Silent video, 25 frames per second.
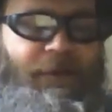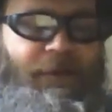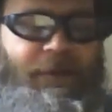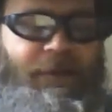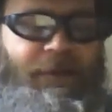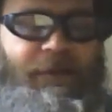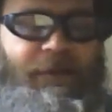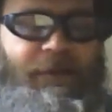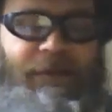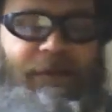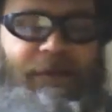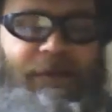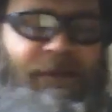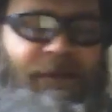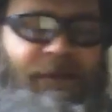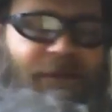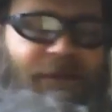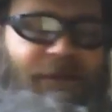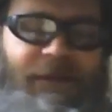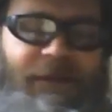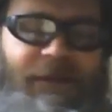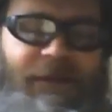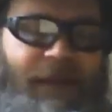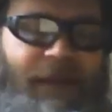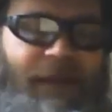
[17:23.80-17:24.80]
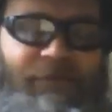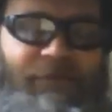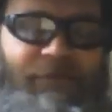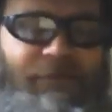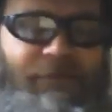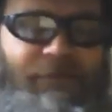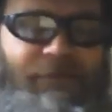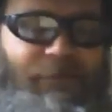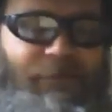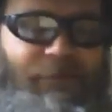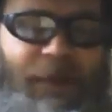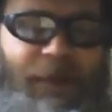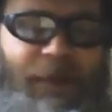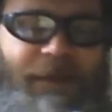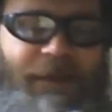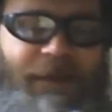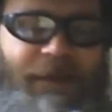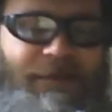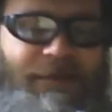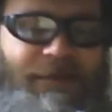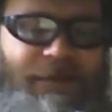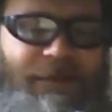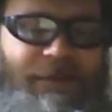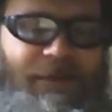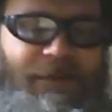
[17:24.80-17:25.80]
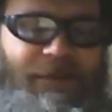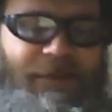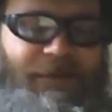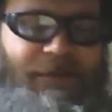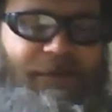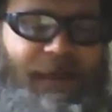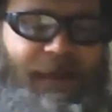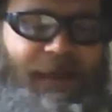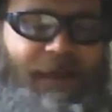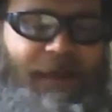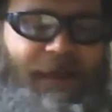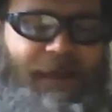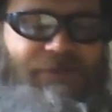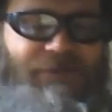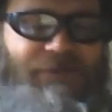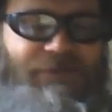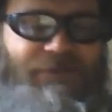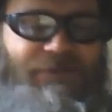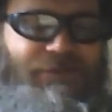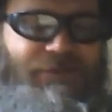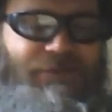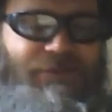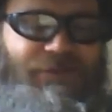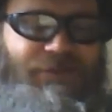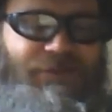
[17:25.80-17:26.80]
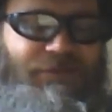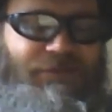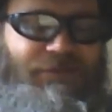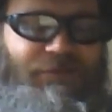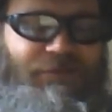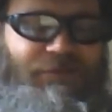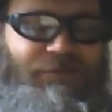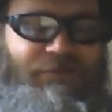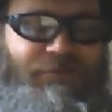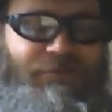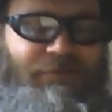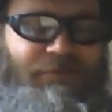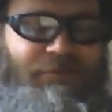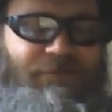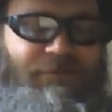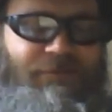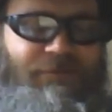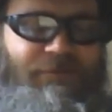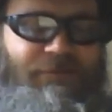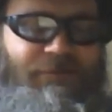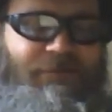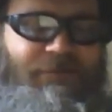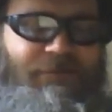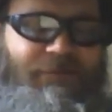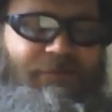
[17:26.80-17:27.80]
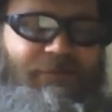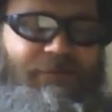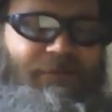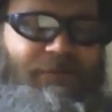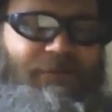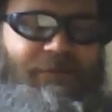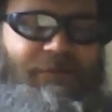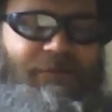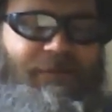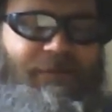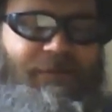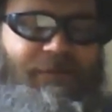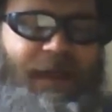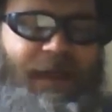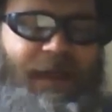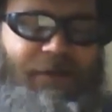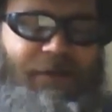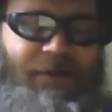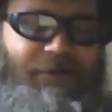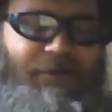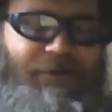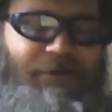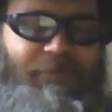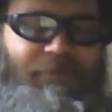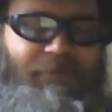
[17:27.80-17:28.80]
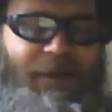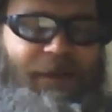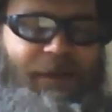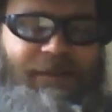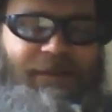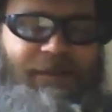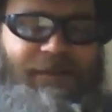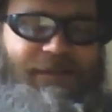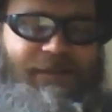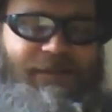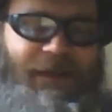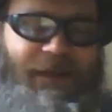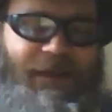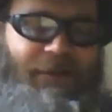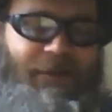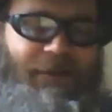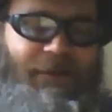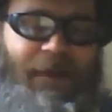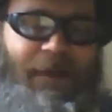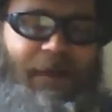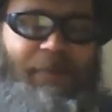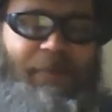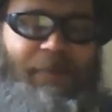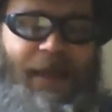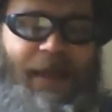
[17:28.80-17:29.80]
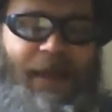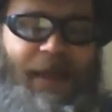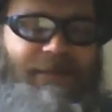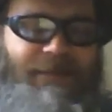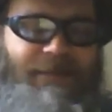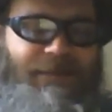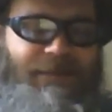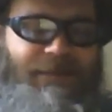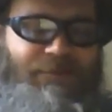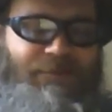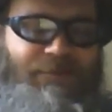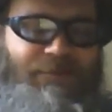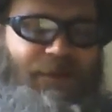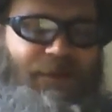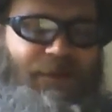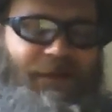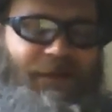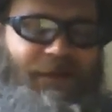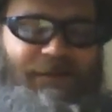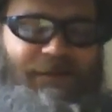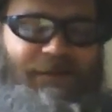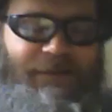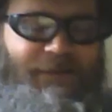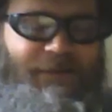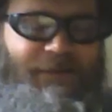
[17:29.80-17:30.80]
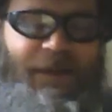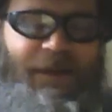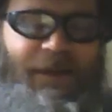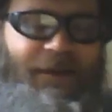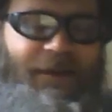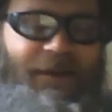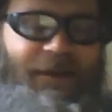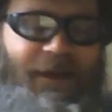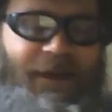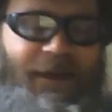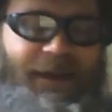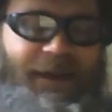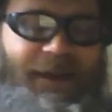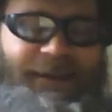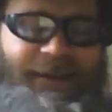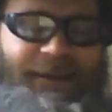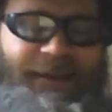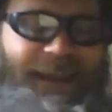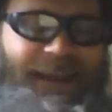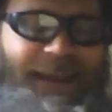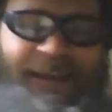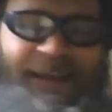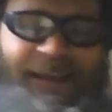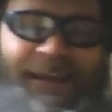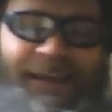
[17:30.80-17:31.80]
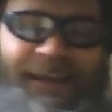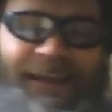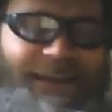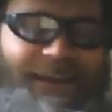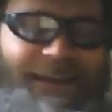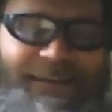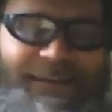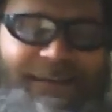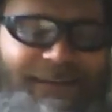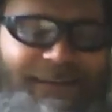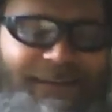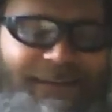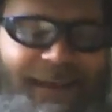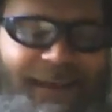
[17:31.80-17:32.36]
he gave great answers to how to reconcile that passage, but again, I didn't take